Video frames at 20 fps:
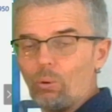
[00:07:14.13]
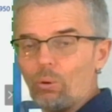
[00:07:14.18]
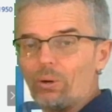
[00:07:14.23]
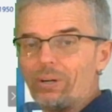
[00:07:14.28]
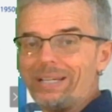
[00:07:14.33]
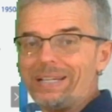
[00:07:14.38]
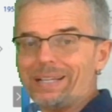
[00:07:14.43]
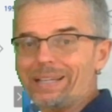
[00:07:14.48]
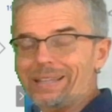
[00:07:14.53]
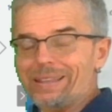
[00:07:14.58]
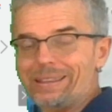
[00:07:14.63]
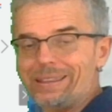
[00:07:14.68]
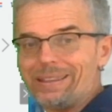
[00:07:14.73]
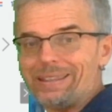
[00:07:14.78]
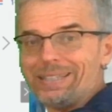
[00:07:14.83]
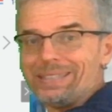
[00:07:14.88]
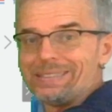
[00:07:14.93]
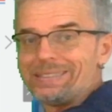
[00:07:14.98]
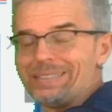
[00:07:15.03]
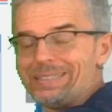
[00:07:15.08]
This is
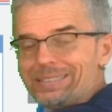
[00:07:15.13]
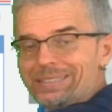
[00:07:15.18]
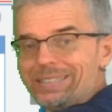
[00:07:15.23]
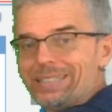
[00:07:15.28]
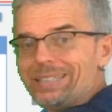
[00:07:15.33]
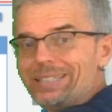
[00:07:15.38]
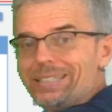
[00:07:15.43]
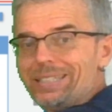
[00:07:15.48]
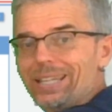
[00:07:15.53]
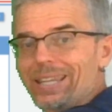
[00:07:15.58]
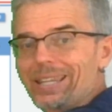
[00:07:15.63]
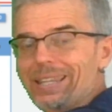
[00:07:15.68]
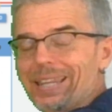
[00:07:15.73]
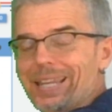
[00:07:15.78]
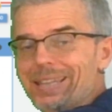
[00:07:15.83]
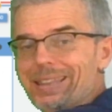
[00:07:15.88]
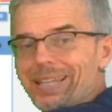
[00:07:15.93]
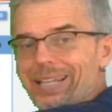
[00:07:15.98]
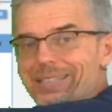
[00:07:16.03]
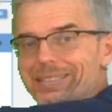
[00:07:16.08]
in the lesson
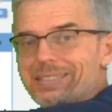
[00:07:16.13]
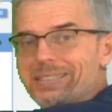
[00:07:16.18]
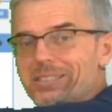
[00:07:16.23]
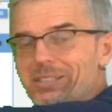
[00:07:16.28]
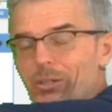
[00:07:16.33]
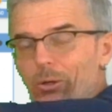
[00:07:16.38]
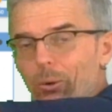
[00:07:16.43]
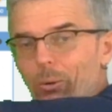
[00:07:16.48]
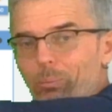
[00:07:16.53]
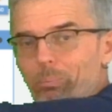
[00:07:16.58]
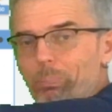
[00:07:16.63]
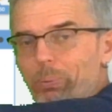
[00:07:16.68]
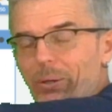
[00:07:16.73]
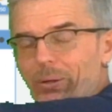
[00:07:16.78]
opener,